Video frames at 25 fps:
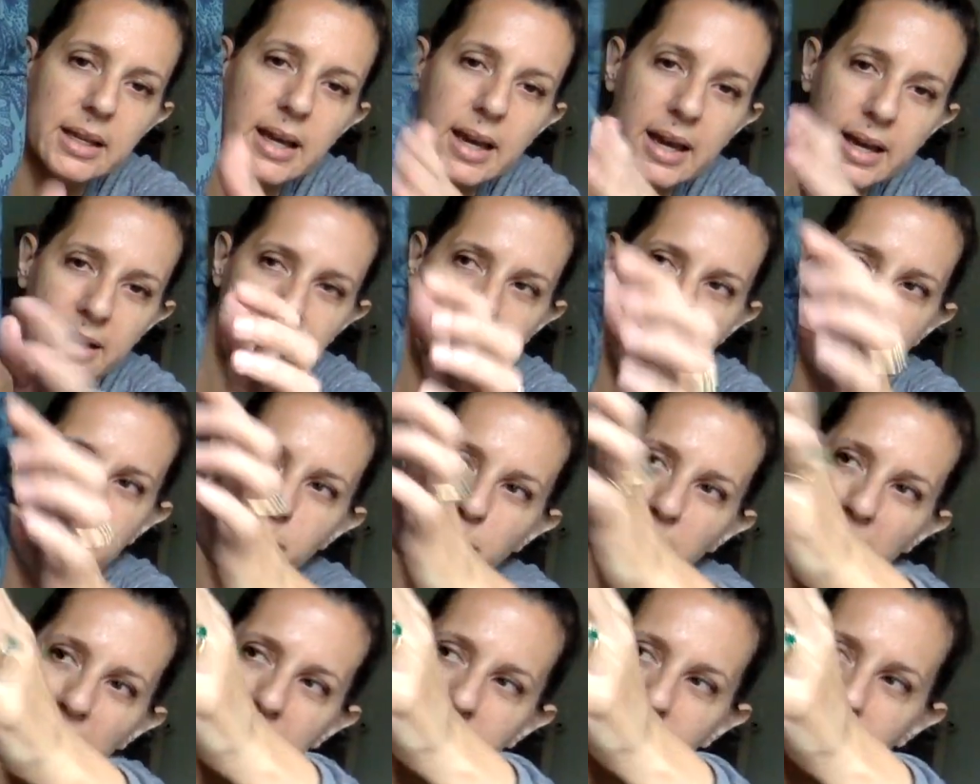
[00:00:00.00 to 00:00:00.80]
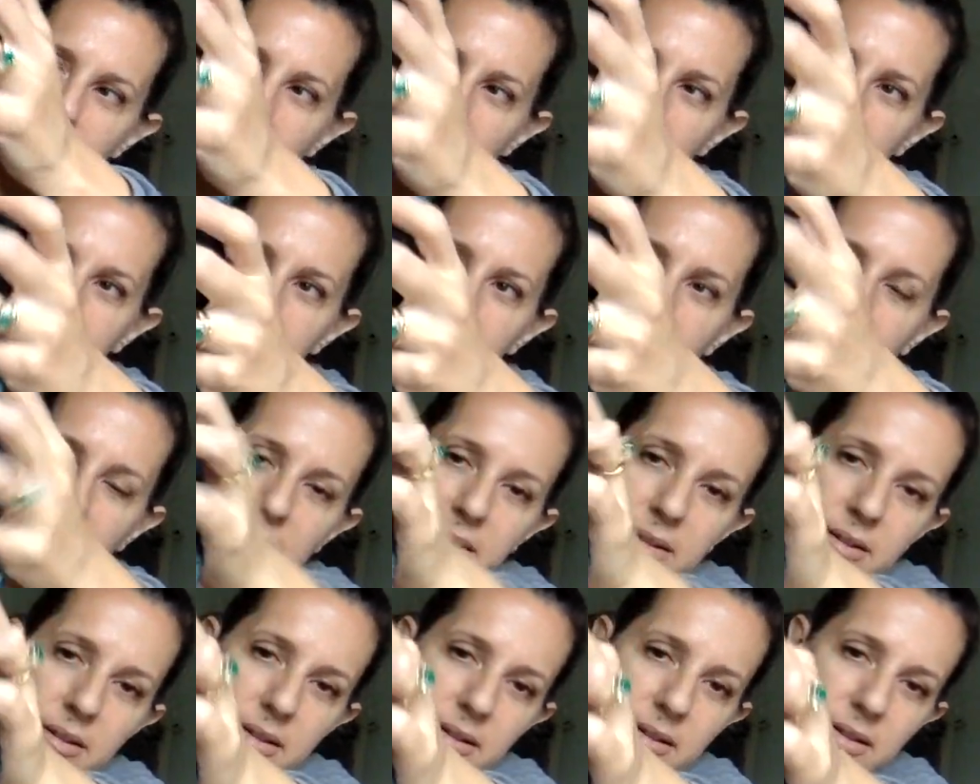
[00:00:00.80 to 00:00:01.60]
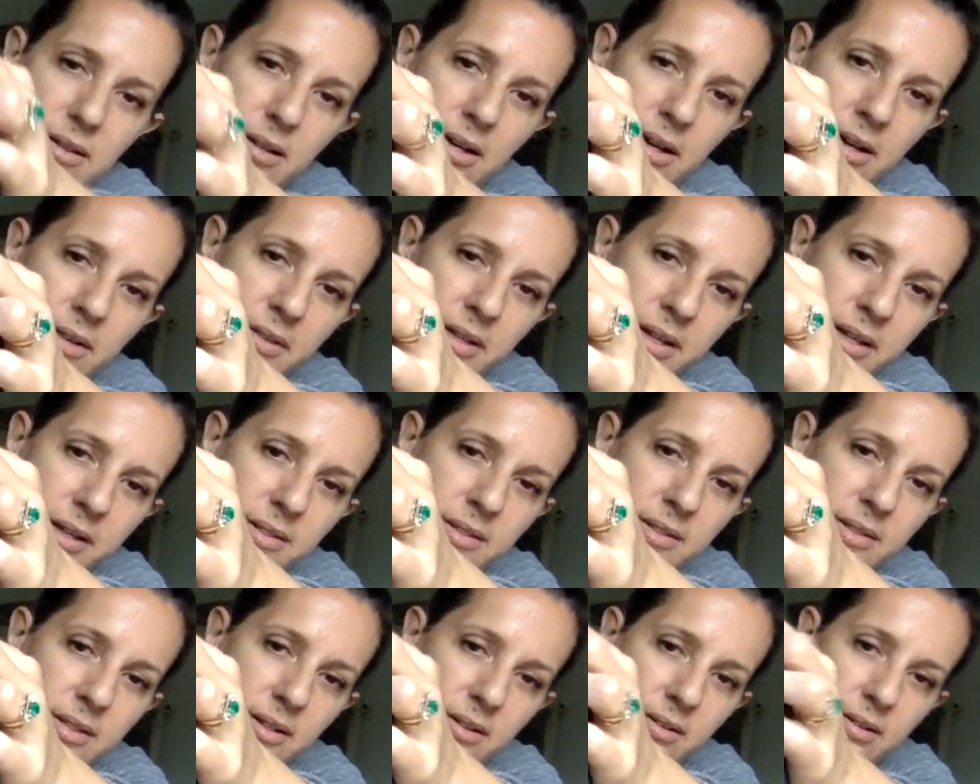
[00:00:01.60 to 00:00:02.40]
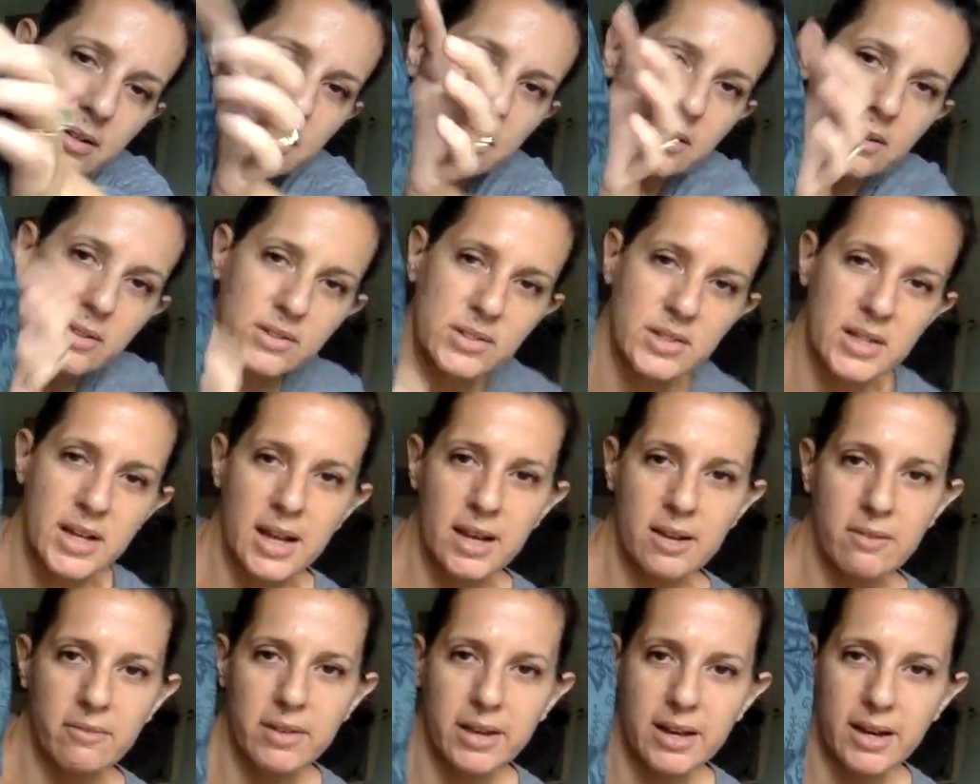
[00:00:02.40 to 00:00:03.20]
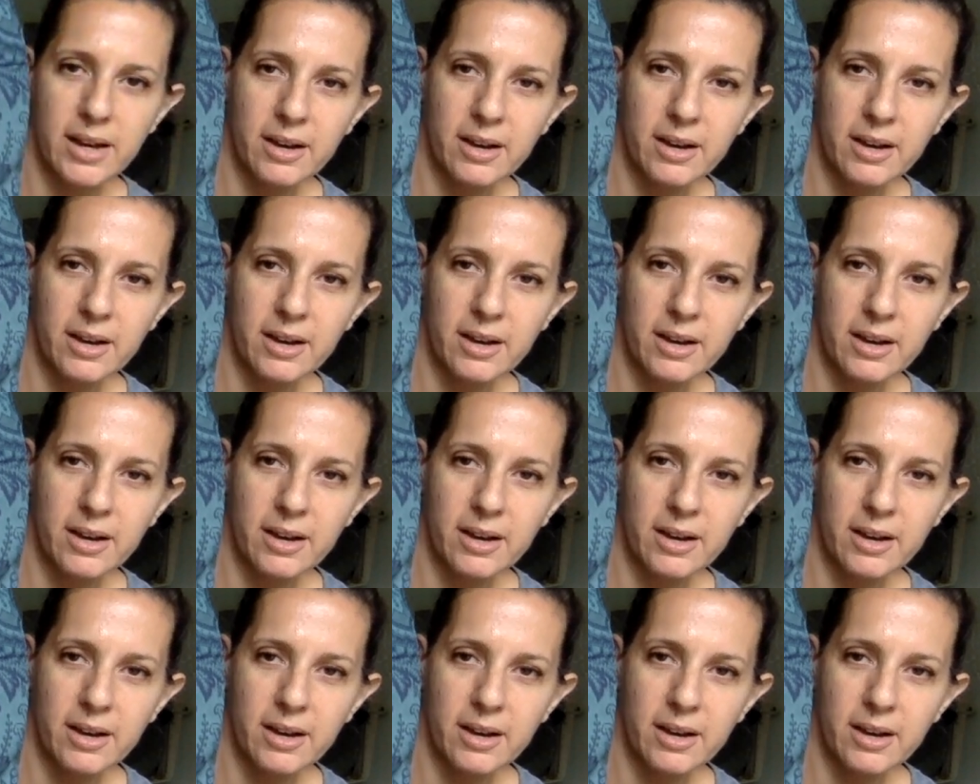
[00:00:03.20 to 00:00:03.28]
and this background color on the exterior is navy.